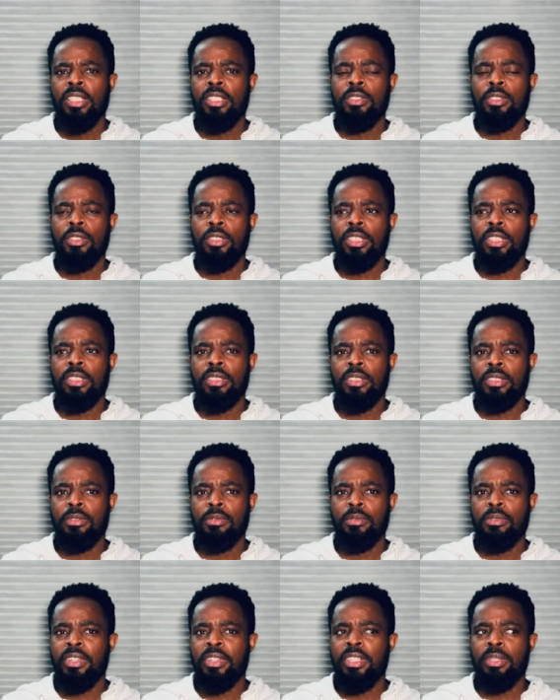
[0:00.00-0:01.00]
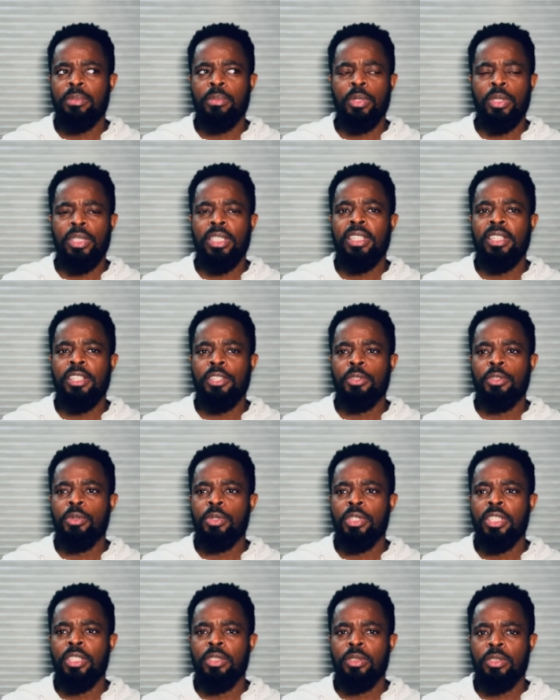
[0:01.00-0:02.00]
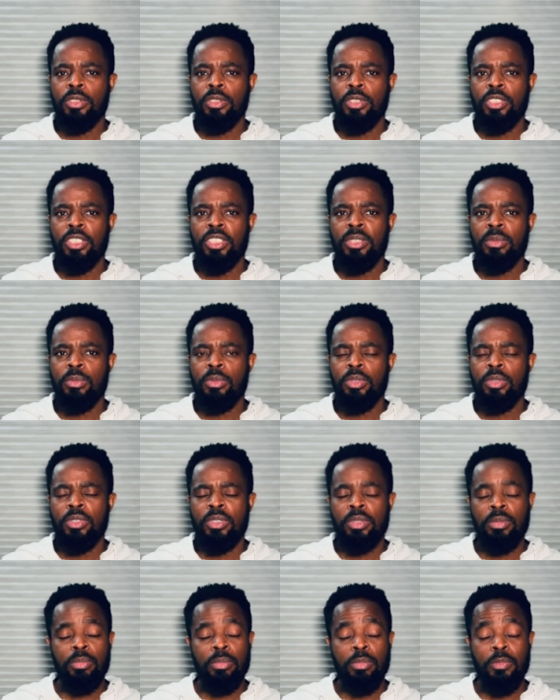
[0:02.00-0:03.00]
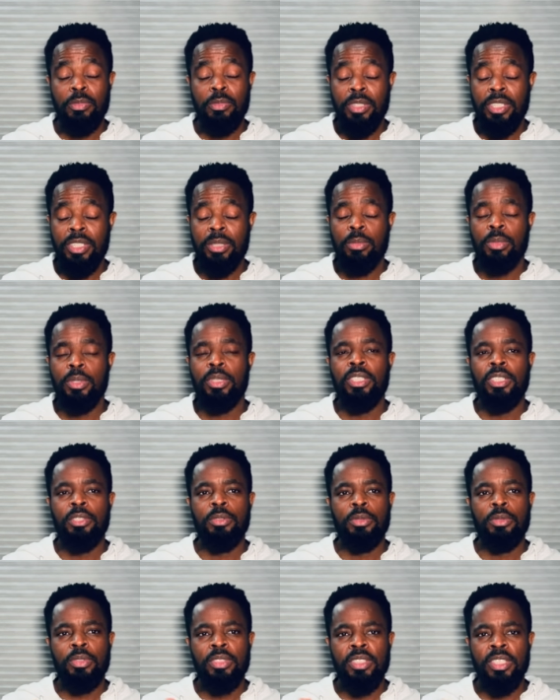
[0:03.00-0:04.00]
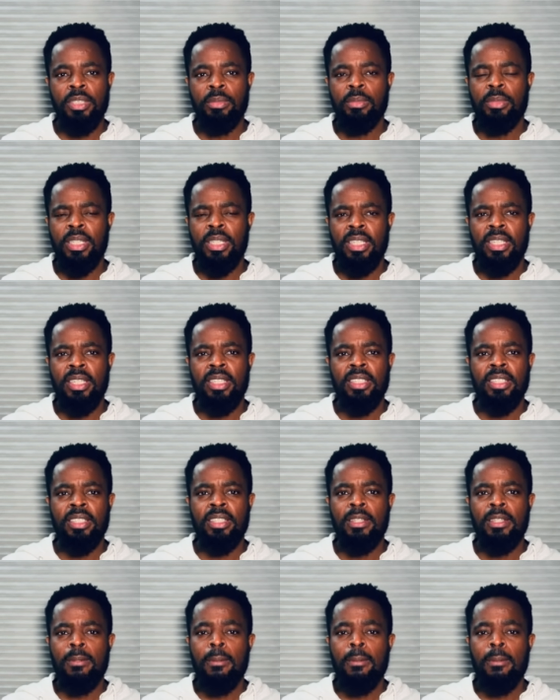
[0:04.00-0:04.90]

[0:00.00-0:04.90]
It's very important that you don't ignore such symptoms. Very important you seek medical care.